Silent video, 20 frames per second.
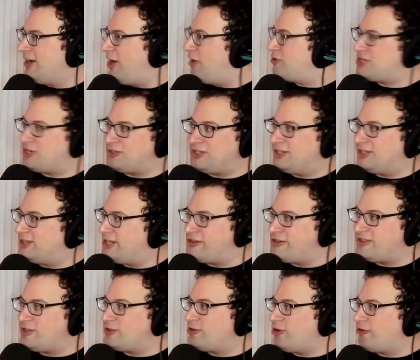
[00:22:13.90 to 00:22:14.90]
Oh, so
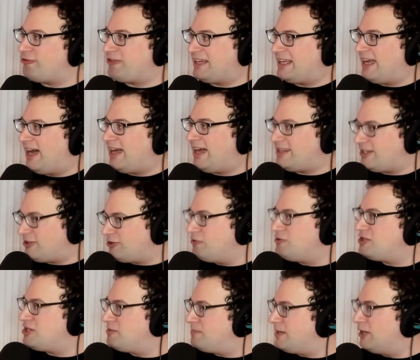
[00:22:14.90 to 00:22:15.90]
they're already gone. There
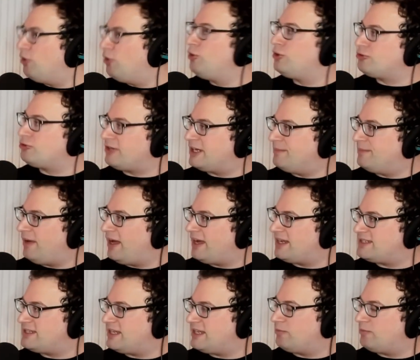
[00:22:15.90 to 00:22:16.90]
used to be older
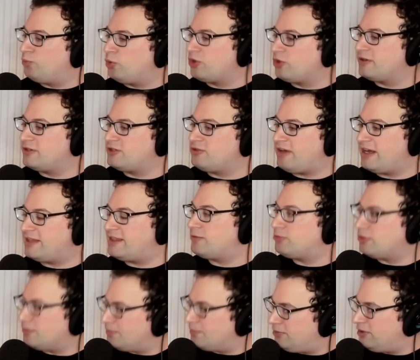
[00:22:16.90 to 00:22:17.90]
e-bikes that weren't gray. They
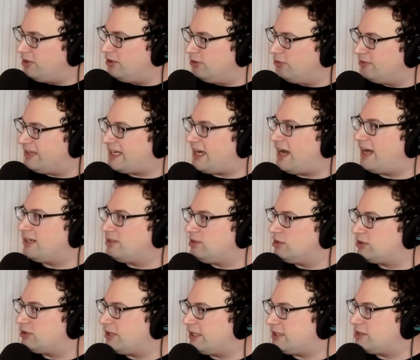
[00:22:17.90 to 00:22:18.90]
were blue. They kind of
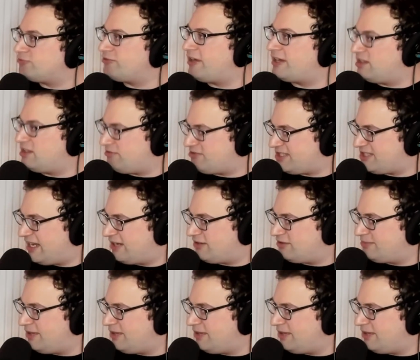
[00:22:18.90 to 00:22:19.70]
looked like the regular standard